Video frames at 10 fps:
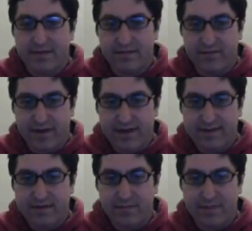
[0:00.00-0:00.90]

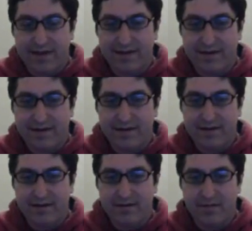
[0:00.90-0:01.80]
divided by,
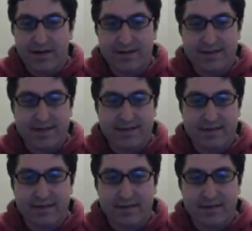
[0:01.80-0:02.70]
why does it say
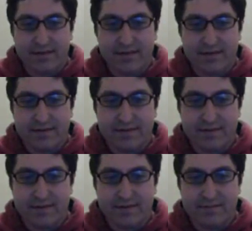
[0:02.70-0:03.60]
0 there?
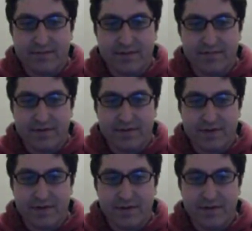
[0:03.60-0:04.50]
Sorry, I'm confused.